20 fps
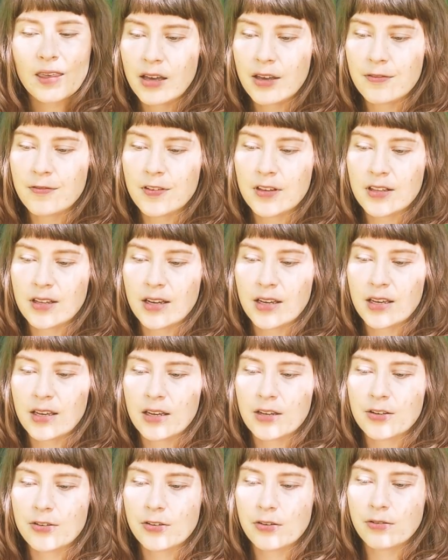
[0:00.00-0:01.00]
feel like
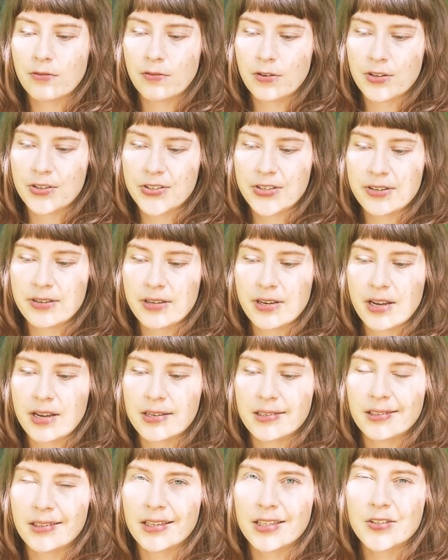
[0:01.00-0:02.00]
introversion
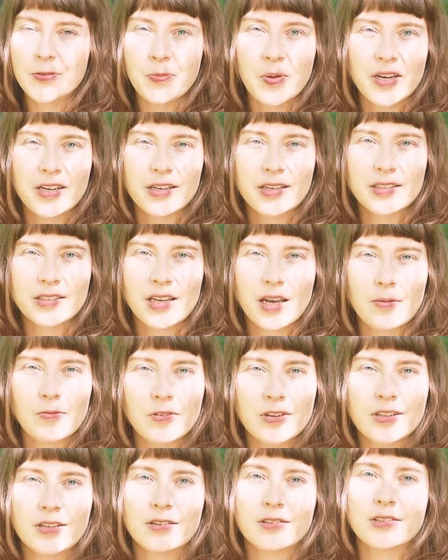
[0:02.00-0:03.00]
and like spending time
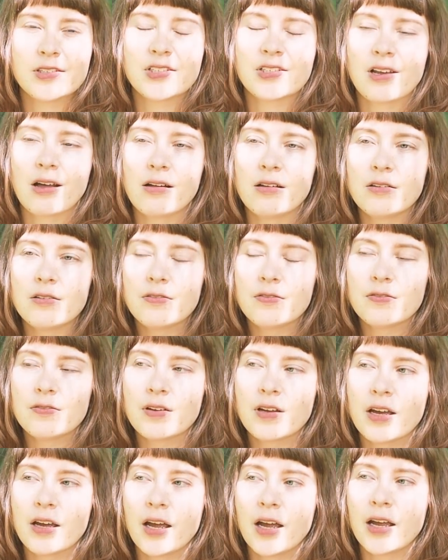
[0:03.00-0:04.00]
with yourself
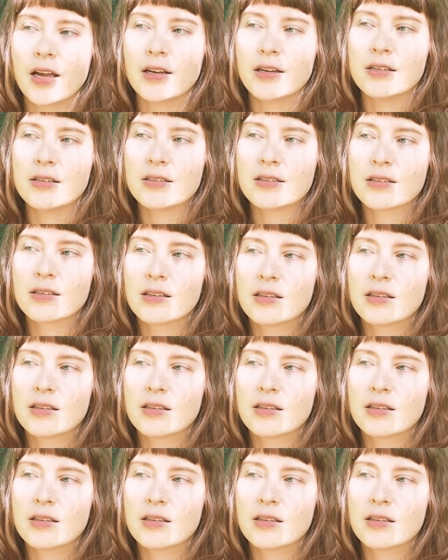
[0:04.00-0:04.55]
and